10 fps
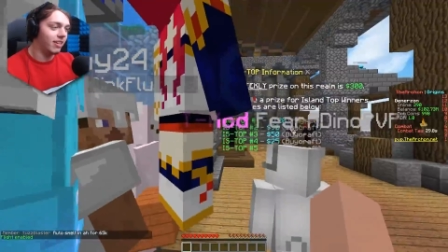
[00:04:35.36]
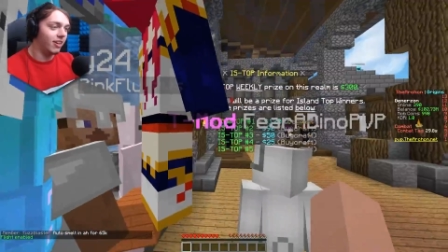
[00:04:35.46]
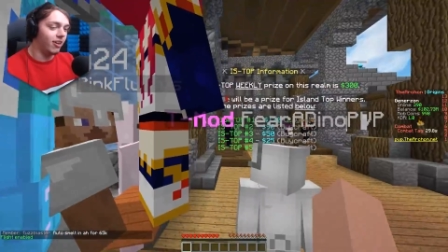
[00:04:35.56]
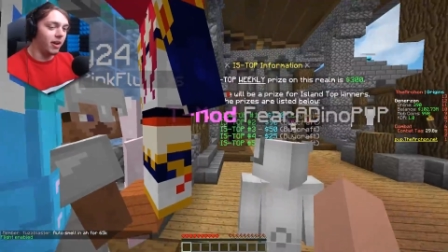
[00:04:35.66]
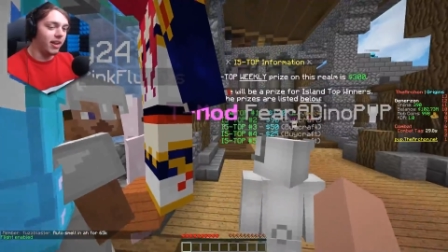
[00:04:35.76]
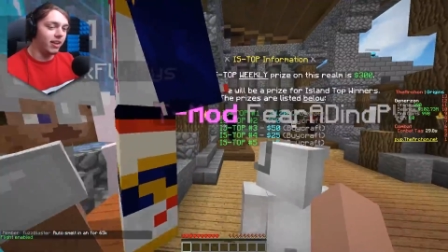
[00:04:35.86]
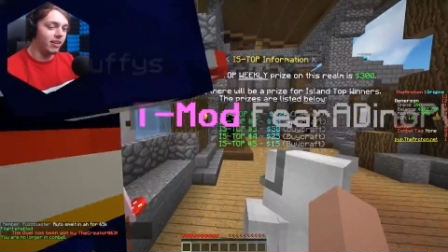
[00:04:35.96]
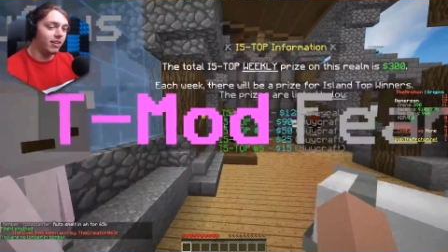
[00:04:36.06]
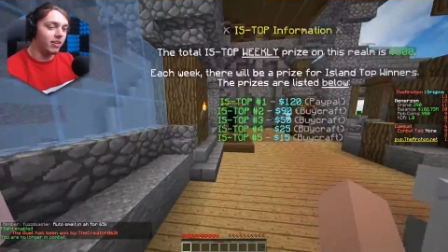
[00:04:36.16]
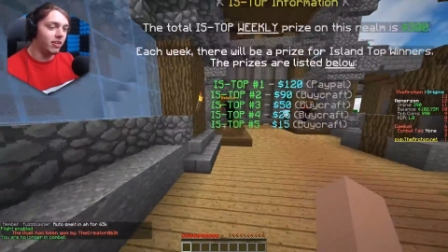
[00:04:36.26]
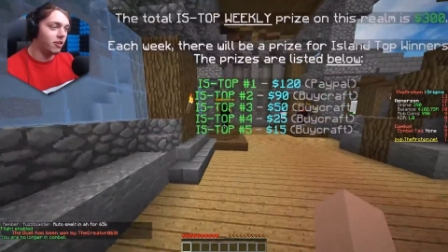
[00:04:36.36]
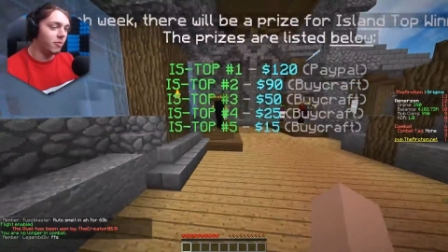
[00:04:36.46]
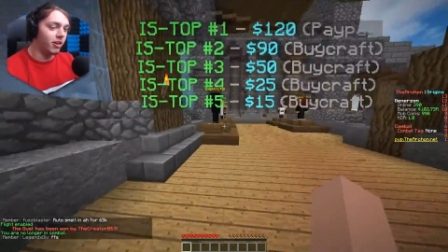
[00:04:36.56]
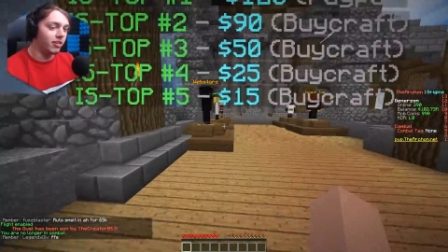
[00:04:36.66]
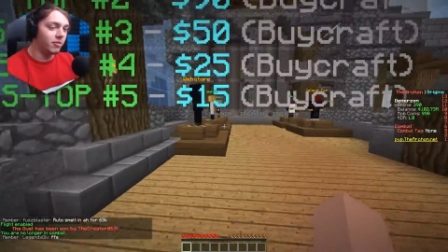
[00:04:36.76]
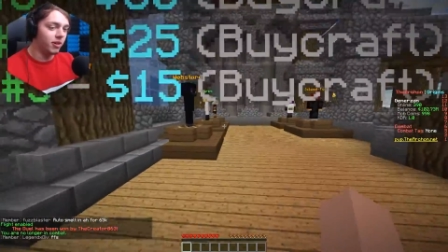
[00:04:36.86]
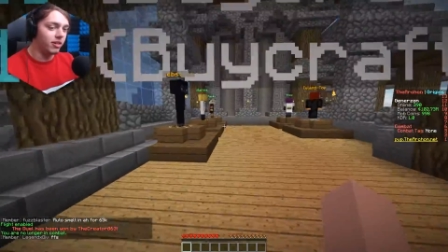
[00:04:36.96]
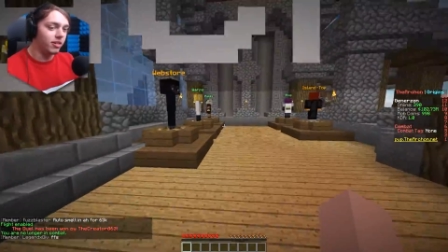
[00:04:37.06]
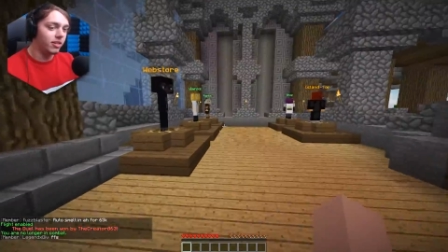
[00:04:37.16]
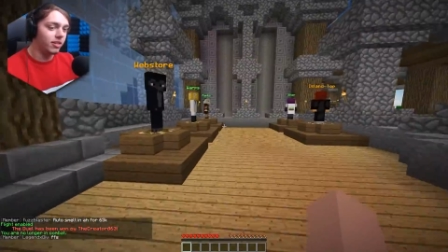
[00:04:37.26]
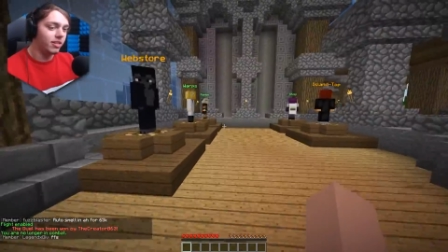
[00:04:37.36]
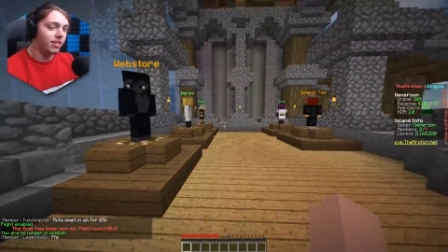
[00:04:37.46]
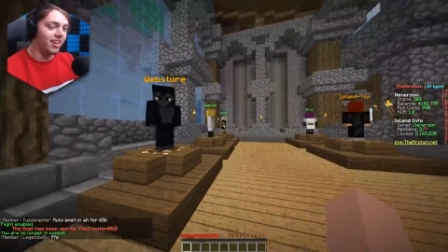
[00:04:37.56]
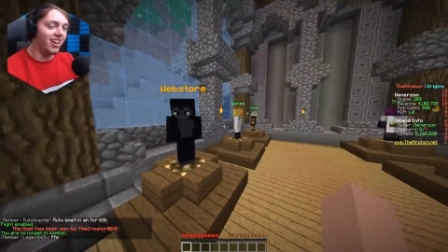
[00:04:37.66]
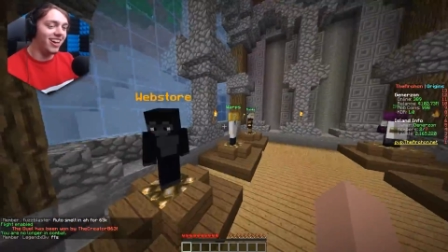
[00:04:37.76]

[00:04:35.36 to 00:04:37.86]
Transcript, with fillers: Oh, wait. What? Who won? Who won? Yes, I won.